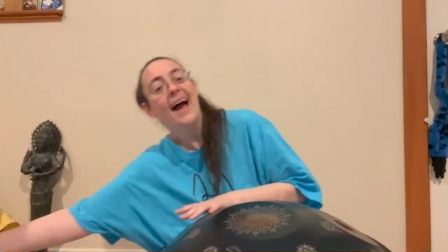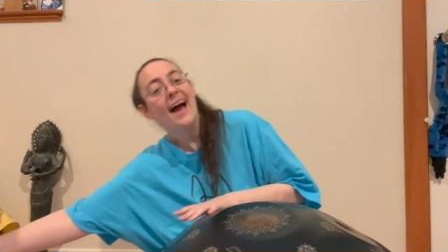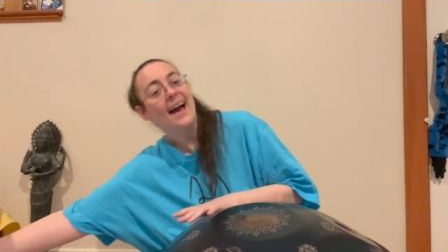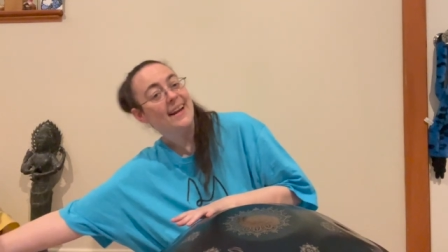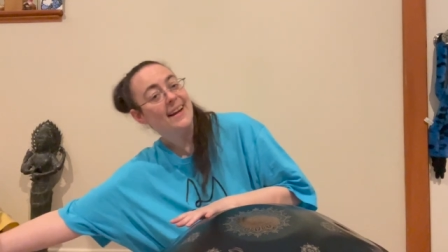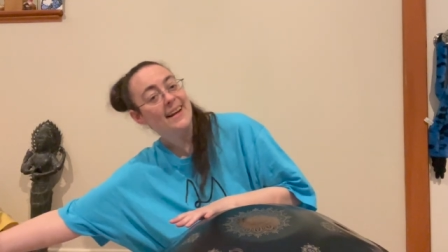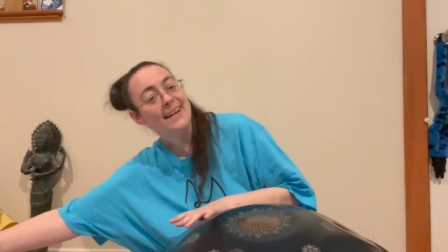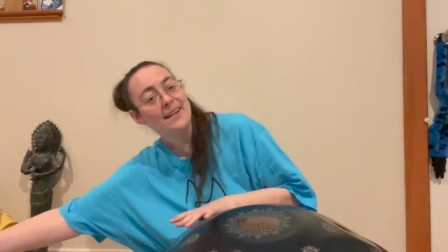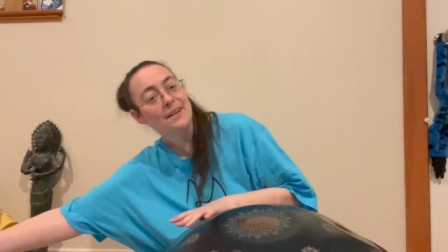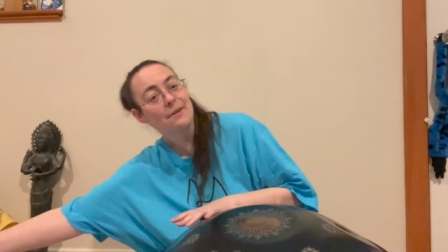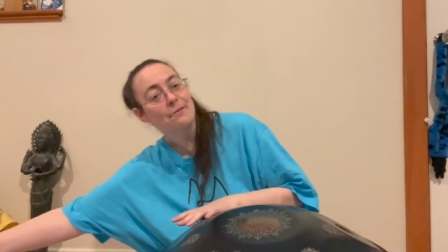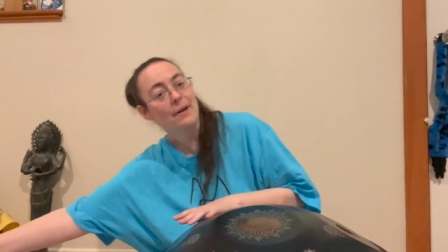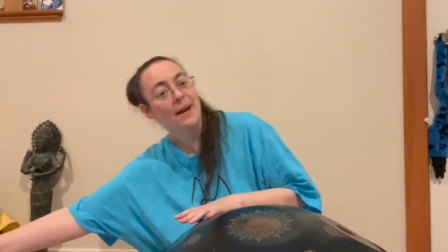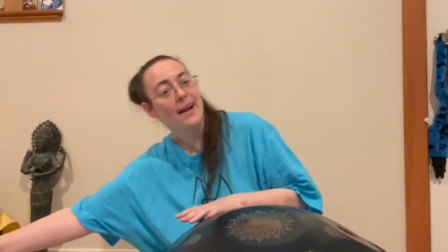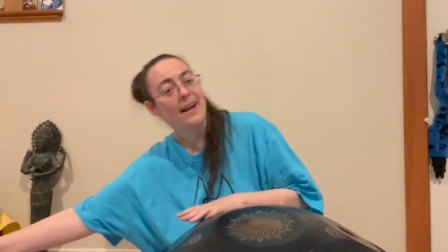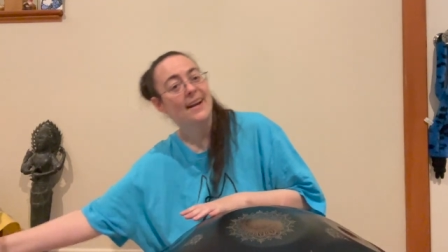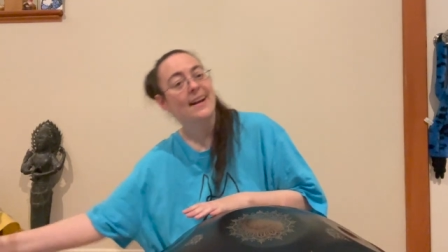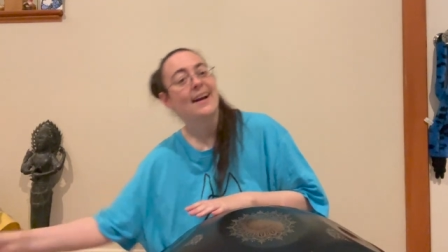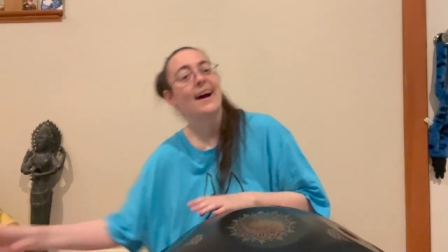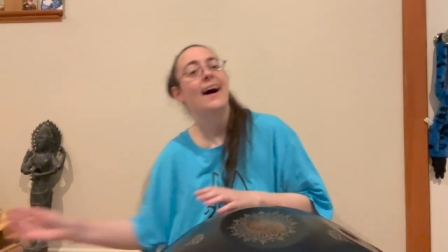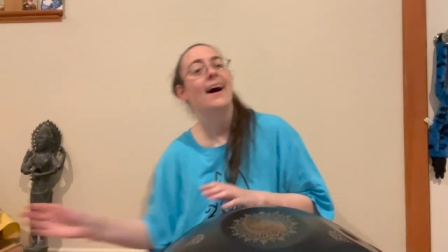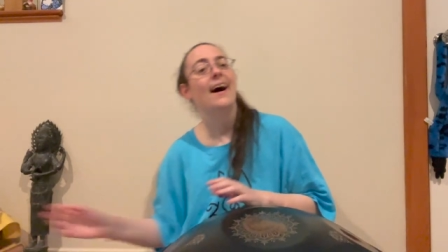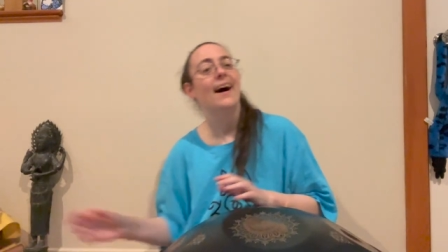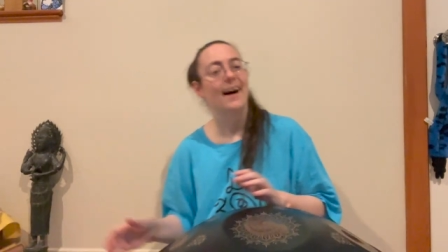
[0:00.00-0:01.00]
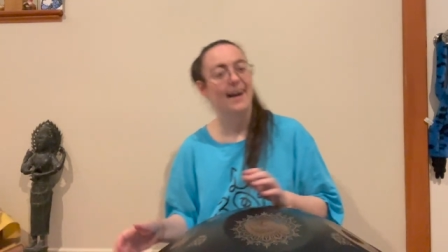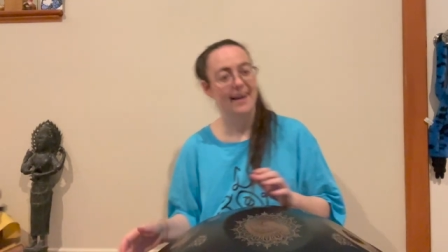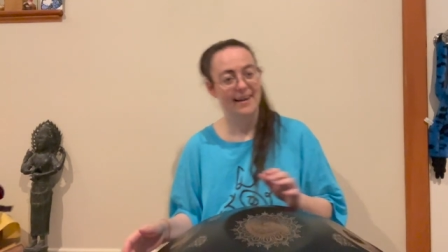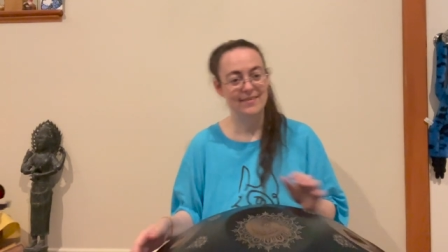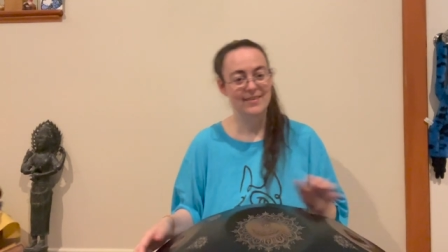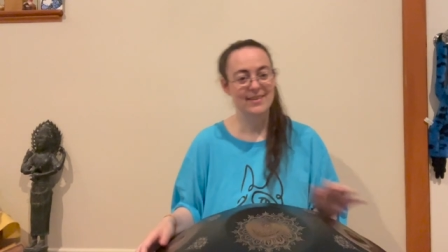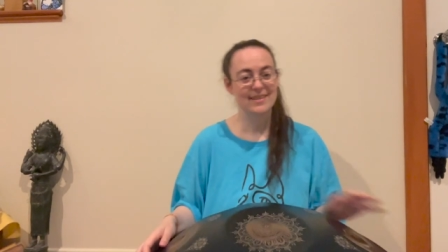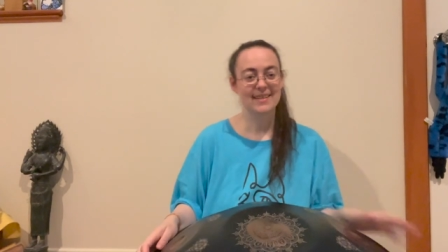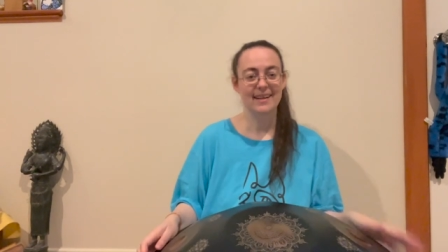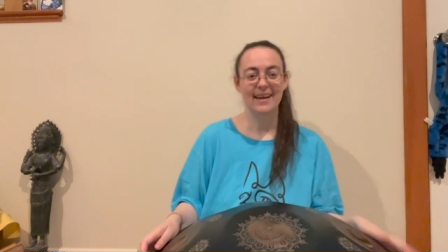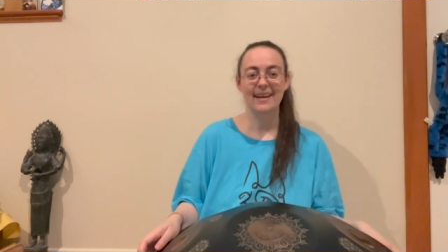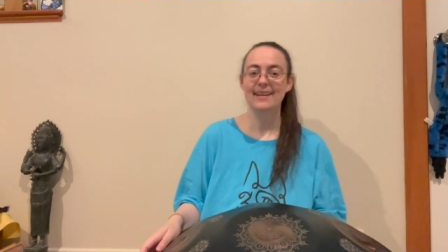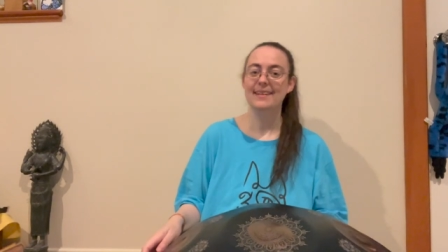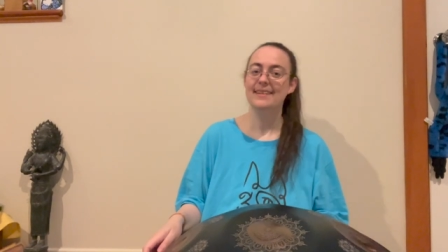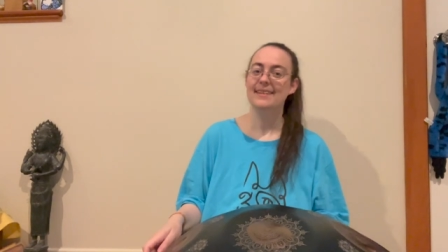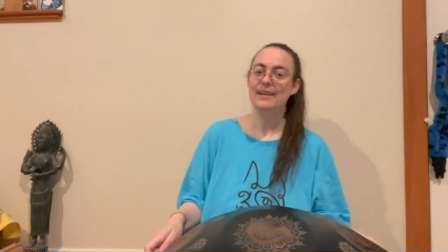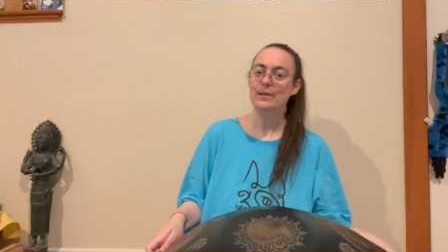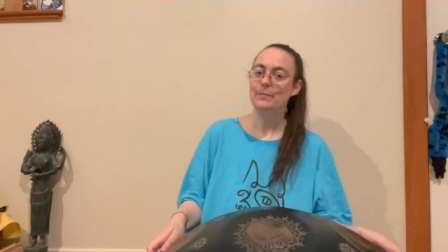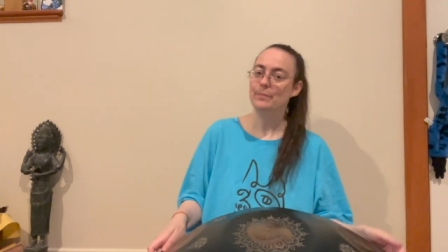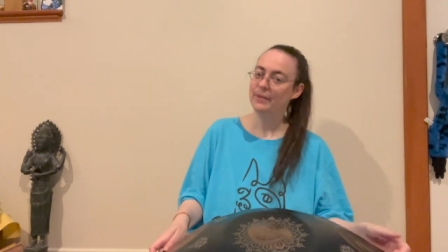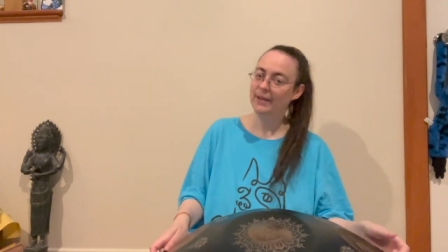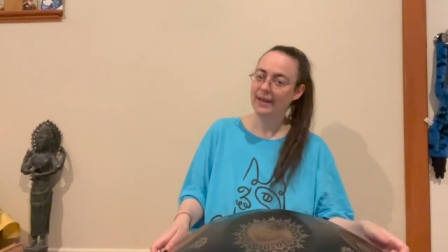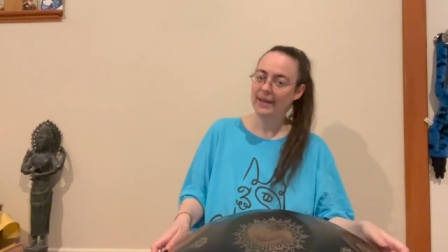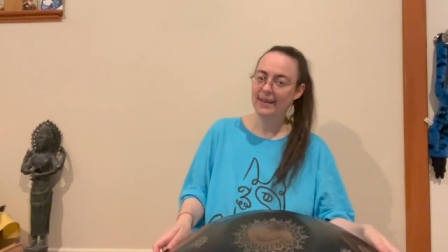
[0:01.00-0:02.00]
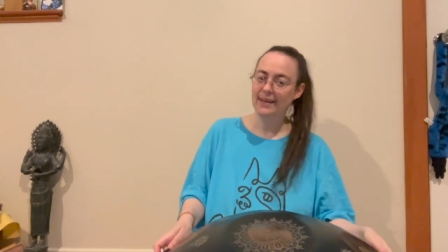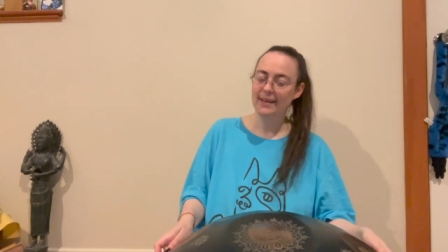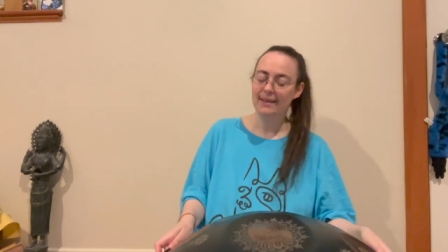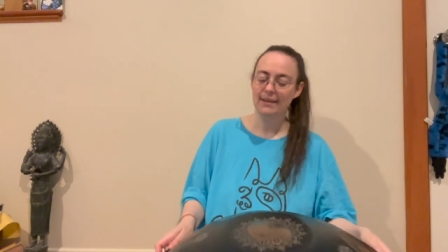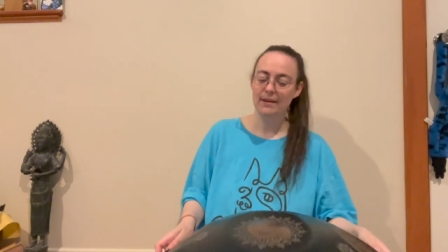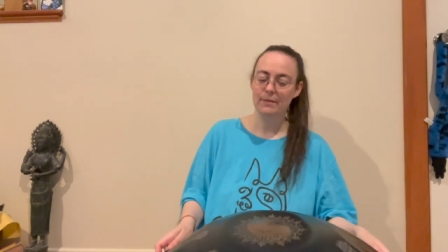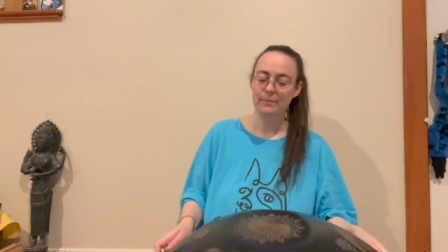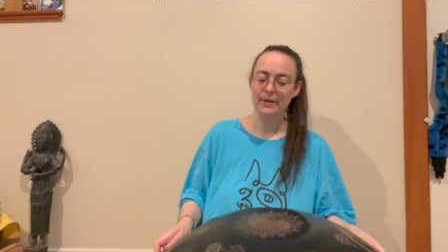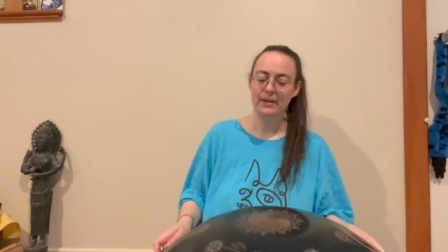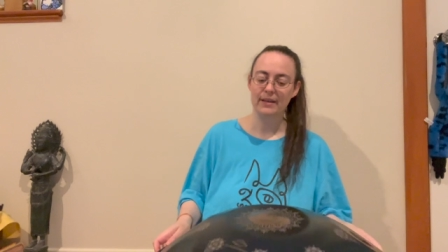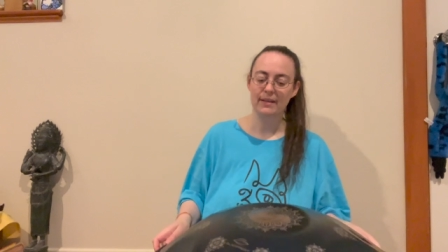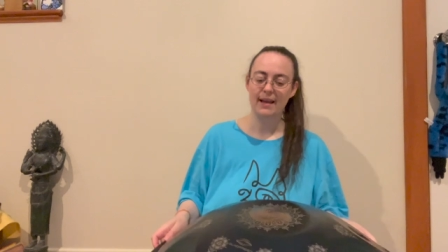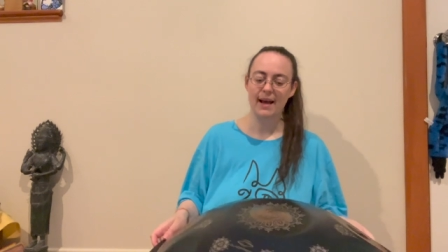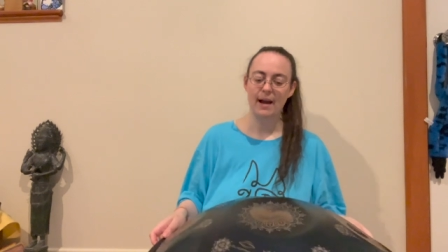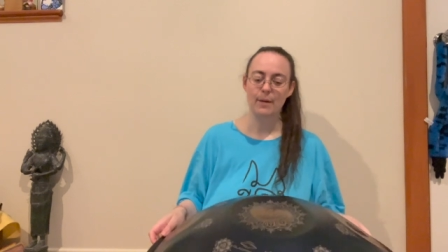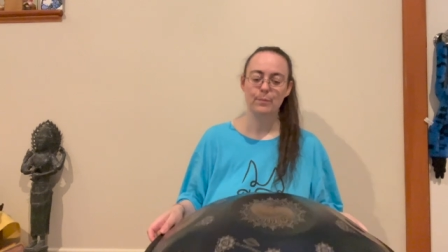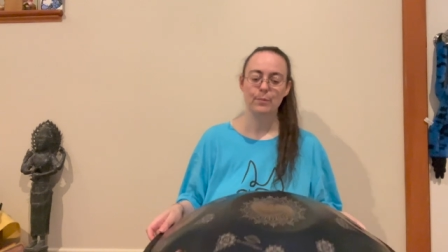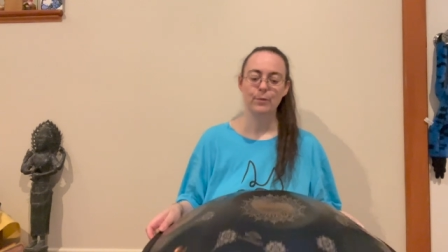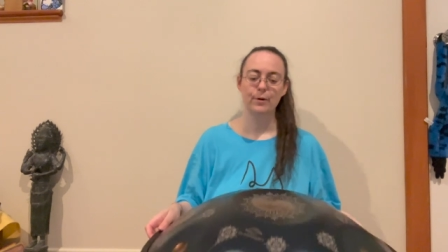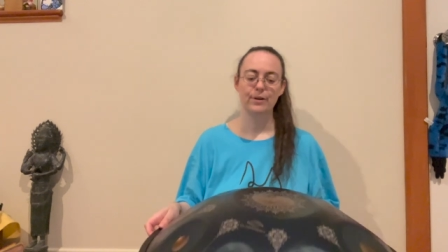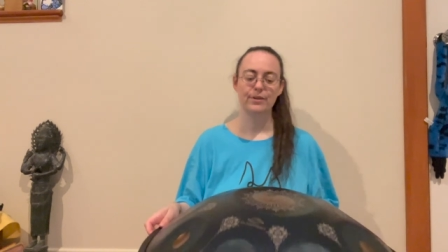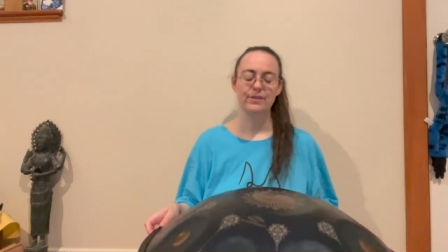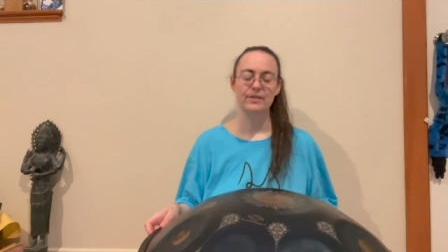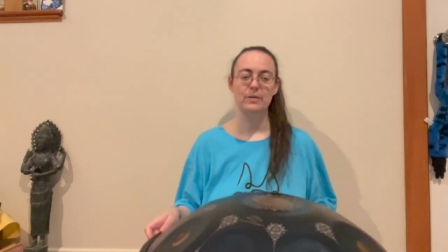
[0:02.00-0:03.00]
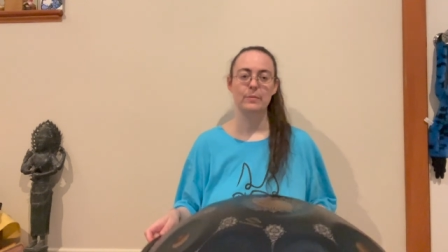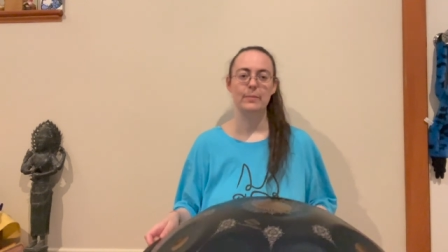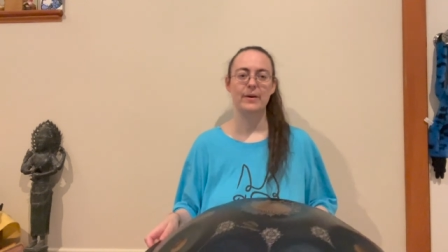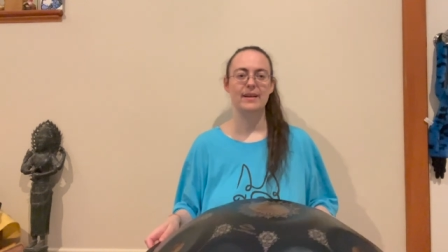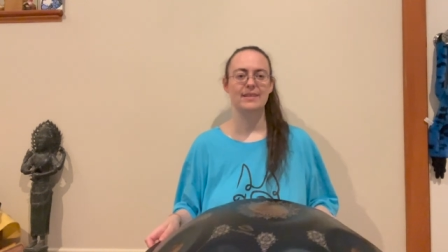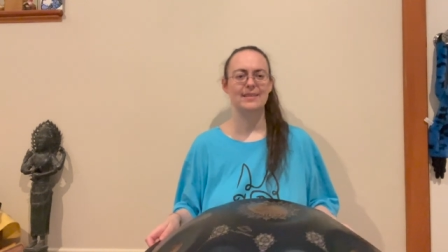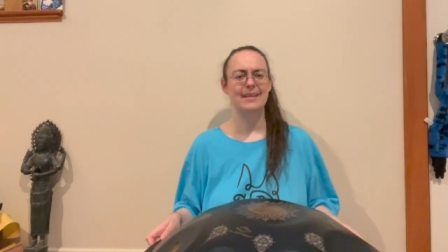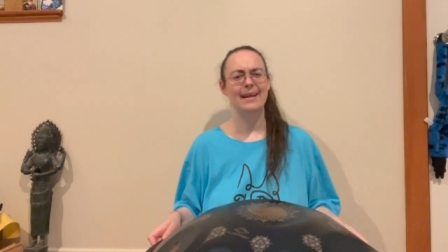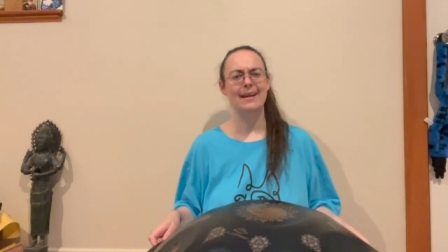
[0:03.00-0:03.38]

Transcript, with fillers: At any rate, I've decided that playing it on my lap works the best,